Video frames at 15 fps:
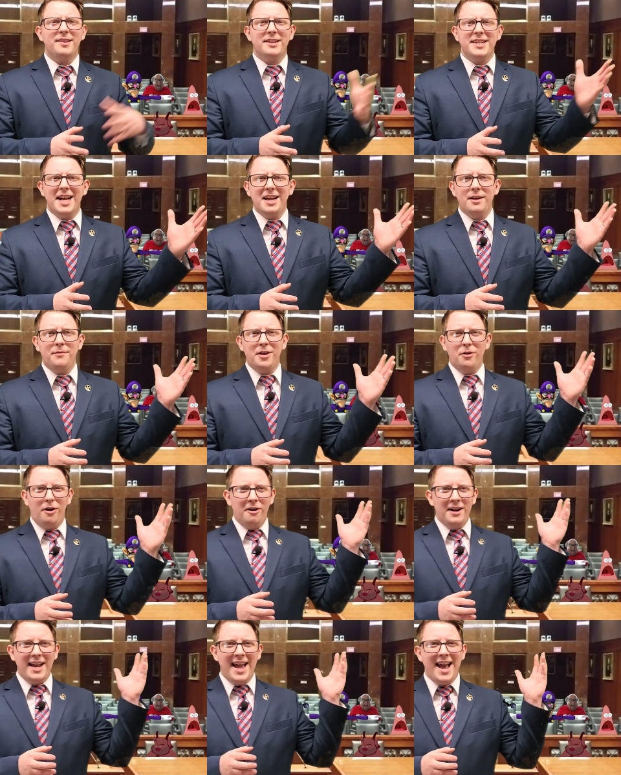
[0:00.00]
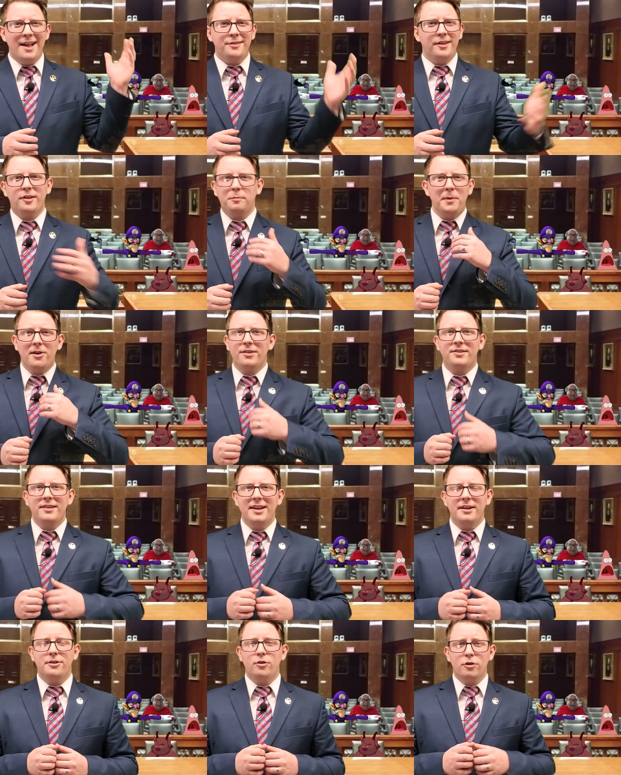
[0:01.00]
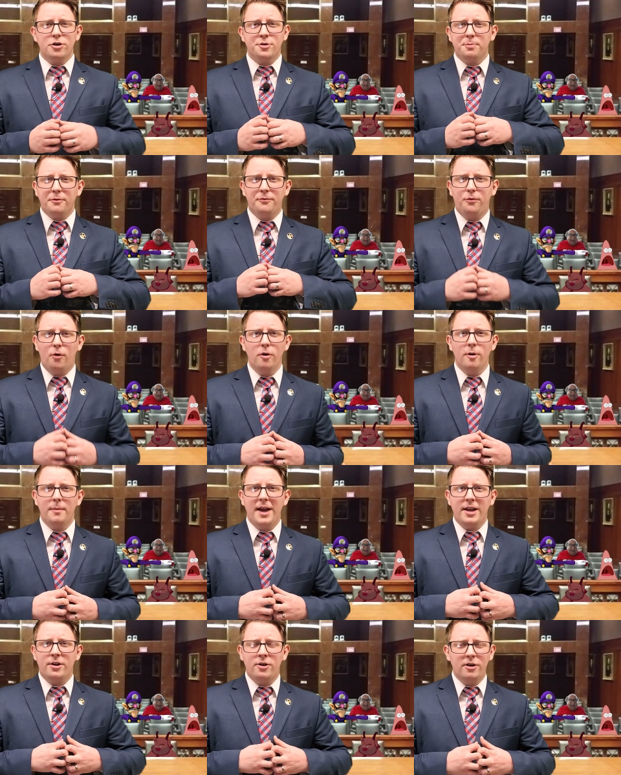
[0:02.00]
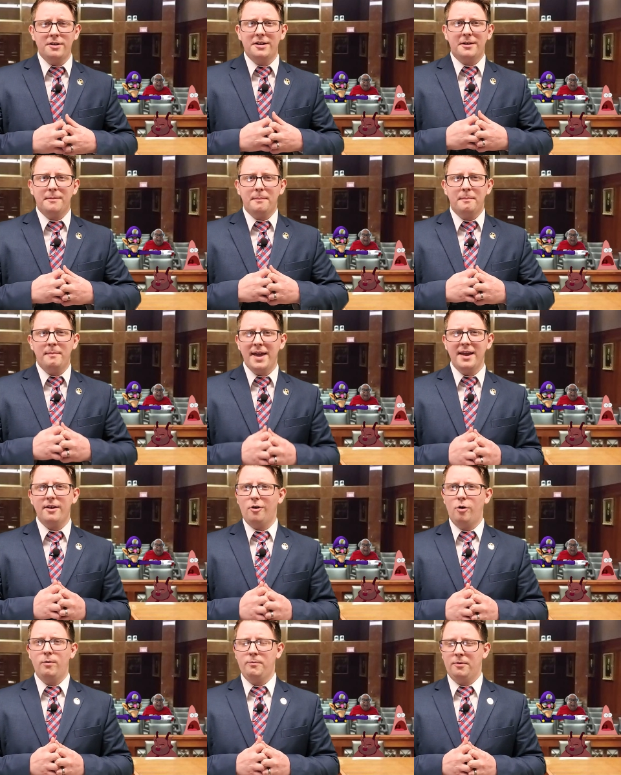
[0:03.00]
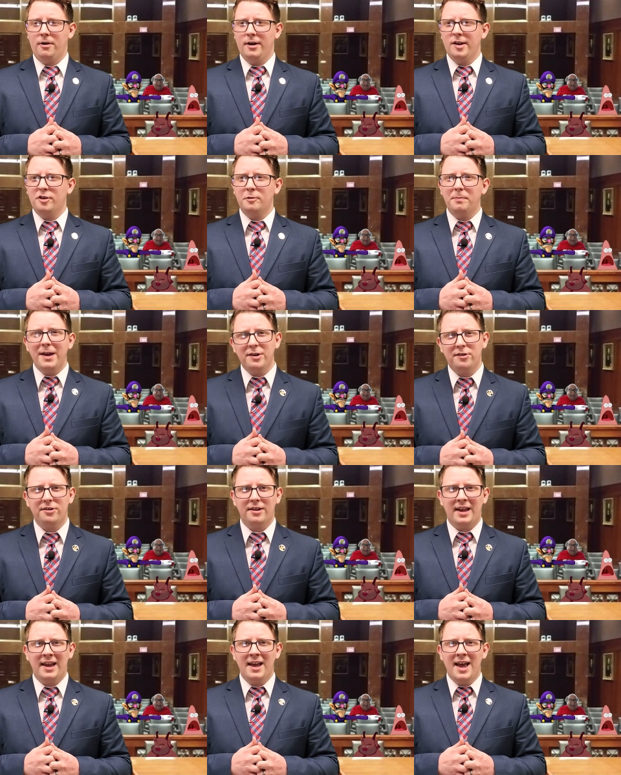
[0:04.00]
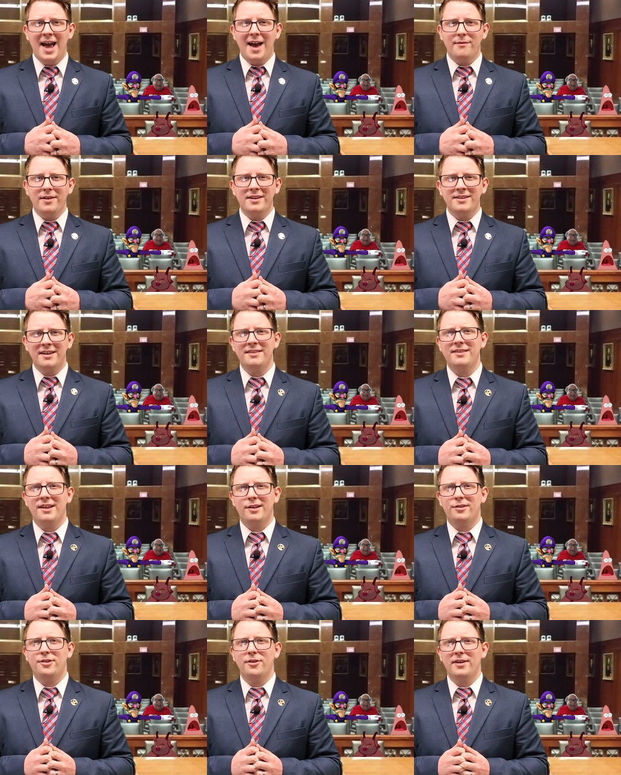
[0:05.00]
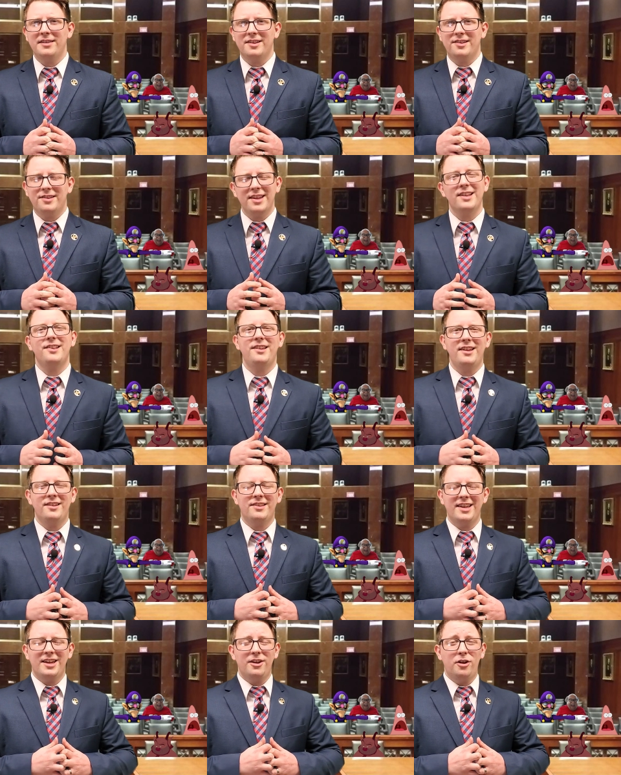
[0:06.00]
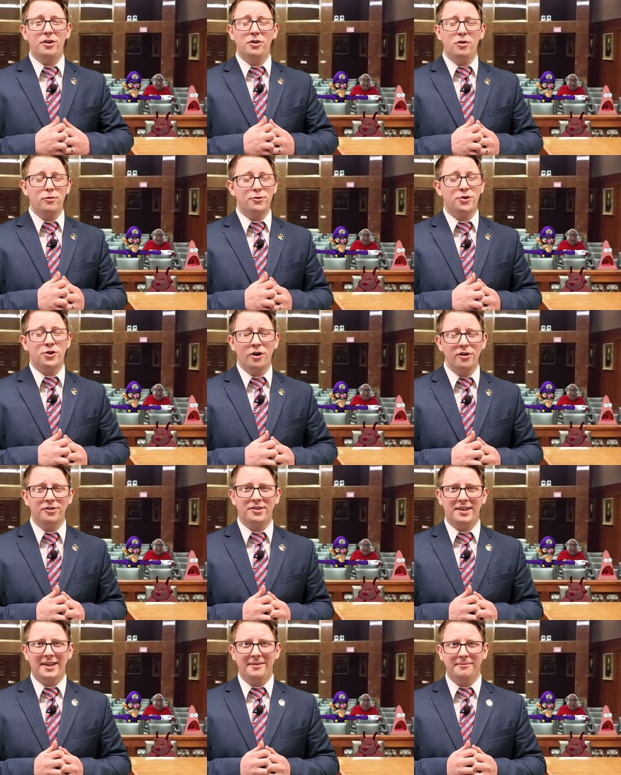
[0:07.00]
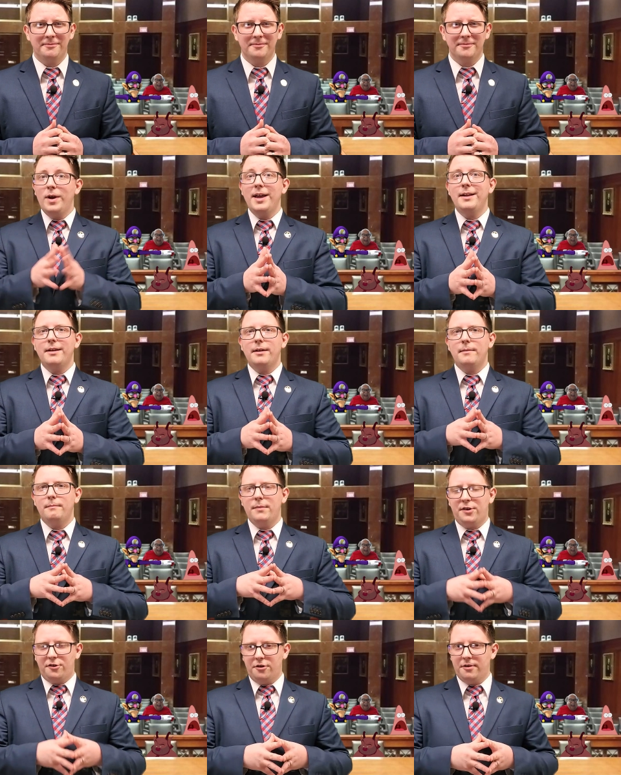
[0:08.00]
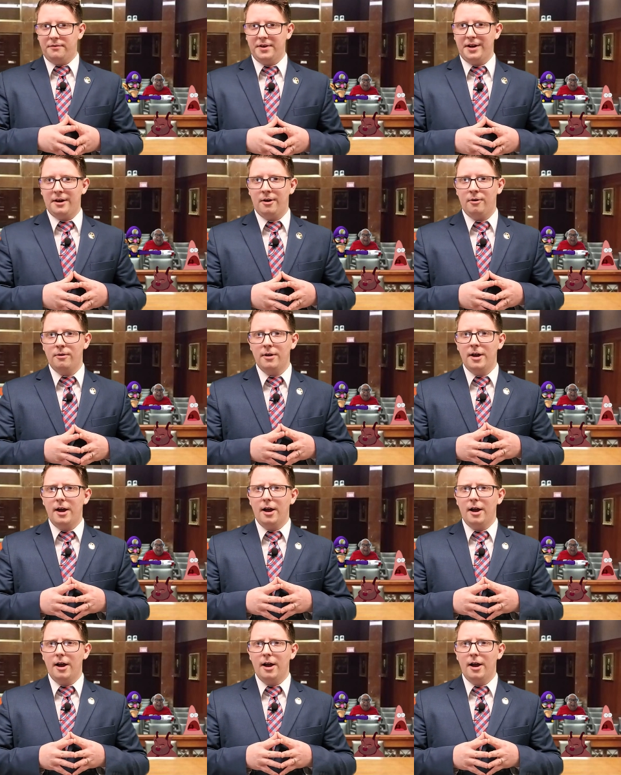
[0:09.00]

means that Danny DeVito already has the experience needed in order to perform a good makeover, especially having done this during the 60s in New Jersey. When Mr. DeVito